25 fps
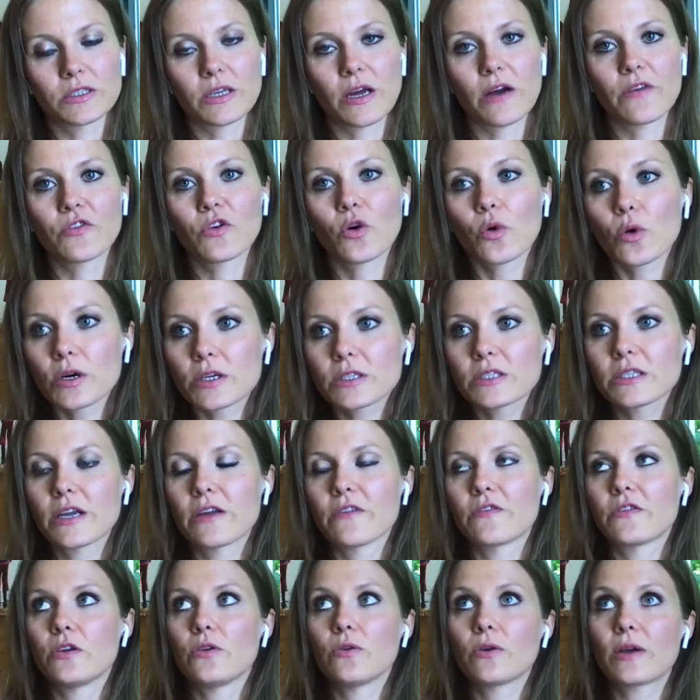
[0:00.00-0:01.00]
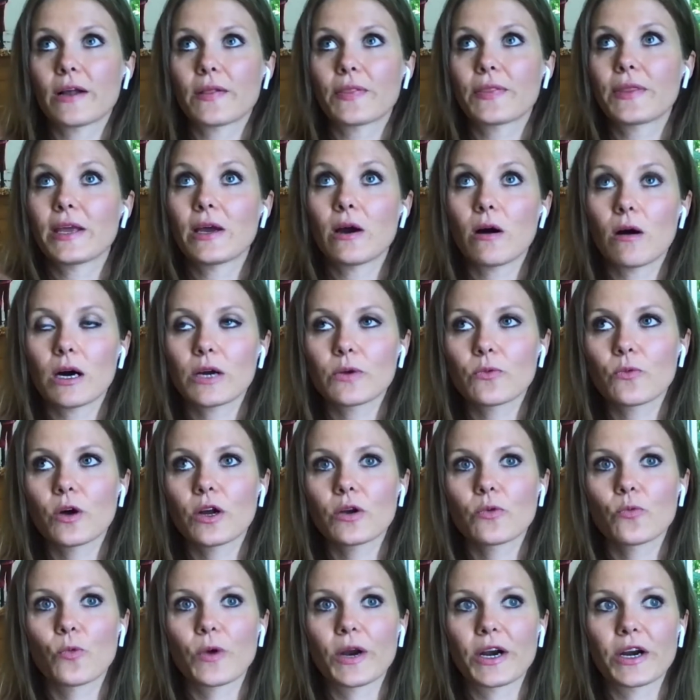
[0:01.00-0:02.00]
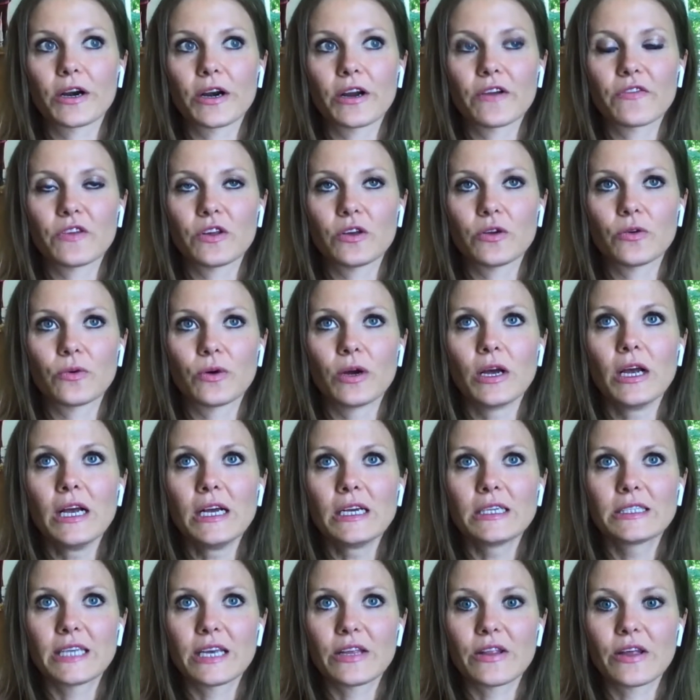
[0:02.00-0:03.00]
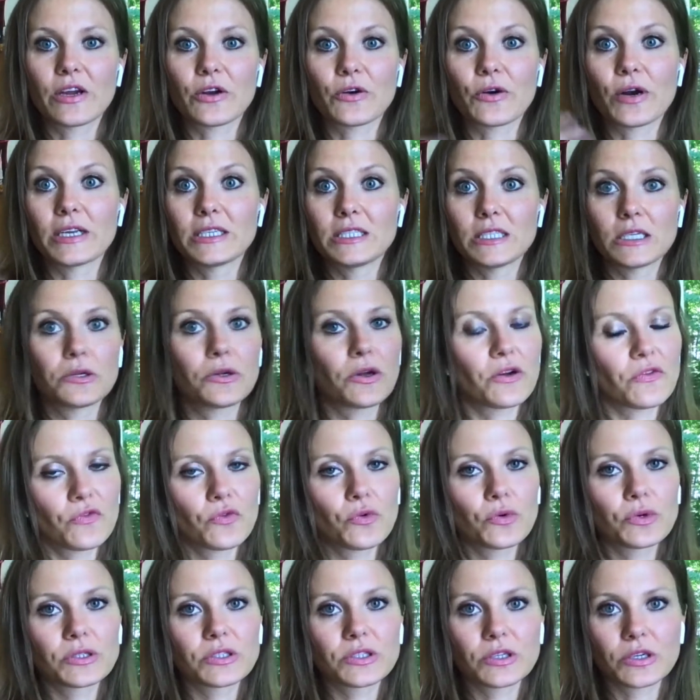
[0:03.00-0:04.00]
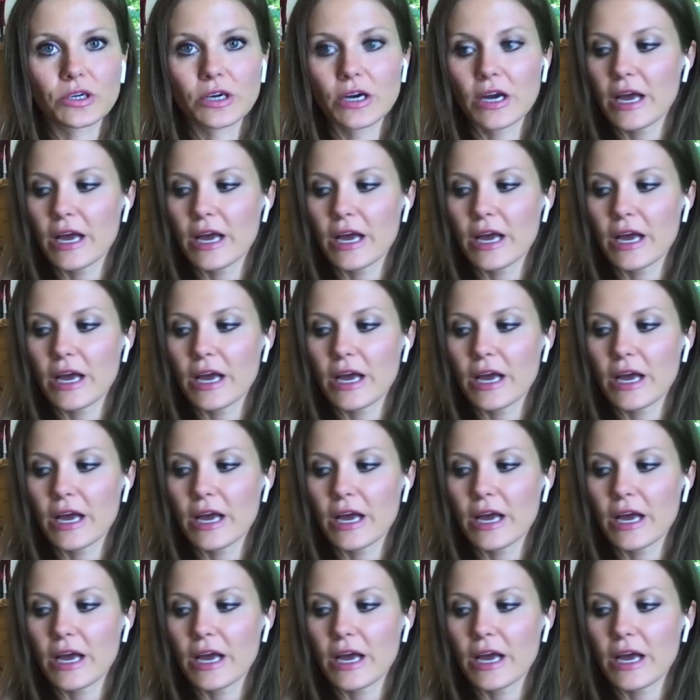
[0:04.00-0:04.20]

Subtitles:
Of course, if you get the odd one where if you say that your ideal influencer